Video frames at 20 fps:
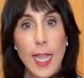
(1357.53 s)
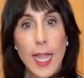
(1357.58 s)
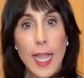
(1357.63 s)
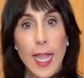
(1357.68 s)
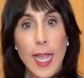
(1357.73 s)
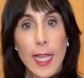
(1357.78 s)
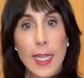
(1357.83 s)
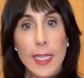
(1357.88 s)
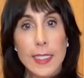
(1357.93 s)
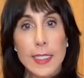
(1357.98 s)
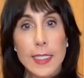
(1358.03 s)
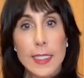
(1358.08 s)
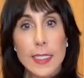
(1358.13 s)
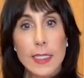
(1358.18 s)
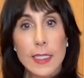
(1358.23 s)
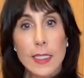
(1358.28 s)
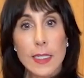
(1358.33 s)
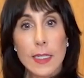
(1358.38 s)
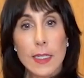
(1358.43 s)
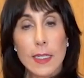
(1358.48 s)

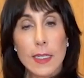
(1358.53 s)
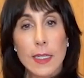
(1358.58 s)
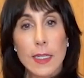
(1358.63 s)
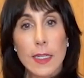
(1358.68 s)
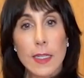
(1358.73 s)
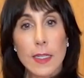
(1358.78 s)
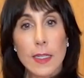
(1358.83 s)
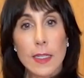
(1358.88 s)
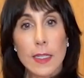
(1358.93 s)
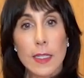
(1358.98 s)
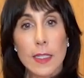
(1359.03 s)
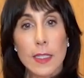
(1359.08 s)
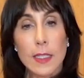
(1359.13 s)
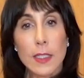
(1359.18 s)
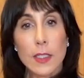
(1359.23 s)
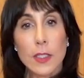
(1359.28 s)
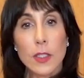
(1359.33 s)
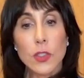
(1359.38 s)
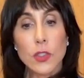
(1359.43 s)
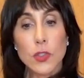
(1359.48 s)
And the
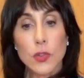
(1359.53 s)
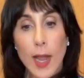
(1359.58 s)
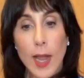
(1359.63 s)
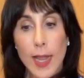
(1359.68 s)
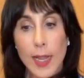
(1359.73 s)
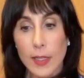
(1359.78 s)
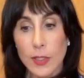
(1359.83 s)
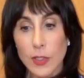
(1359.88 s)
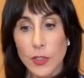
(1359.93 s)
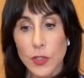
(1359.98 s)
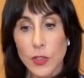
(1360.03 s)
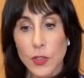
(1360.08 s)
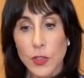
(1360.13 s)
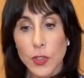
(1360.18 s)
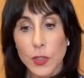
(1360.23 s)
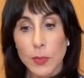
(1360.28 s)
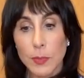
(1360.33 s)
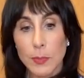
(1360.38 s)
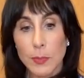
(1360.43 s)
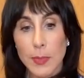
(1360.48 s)
clinical trials
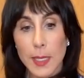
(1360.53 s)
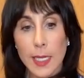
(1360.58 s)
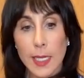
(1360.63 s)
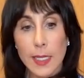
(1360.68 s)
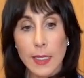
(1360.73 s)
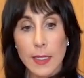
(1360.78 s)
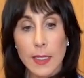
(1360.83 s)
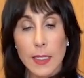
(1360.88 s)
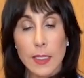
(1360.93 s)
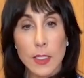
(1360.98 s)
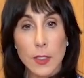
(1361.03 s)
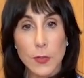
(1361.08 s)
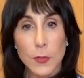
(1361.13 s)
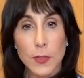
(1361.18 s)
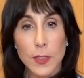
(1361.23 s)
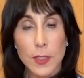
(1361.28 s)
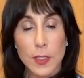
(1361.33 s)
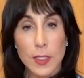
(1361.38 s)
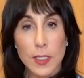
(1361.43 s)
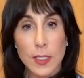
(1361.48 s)
could mean the
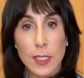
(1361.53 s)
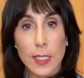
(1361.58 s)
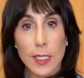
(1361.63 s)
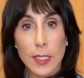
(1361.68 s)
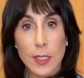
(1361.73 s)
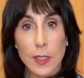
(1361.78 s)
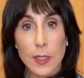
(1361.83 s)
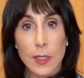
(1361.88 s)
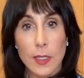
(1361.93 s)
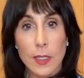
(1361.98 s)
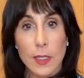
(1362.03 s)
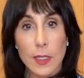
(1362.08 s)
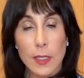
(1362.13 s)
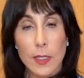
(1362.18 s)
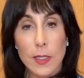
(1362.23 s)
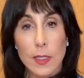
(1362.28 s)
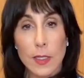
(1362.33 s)
difference in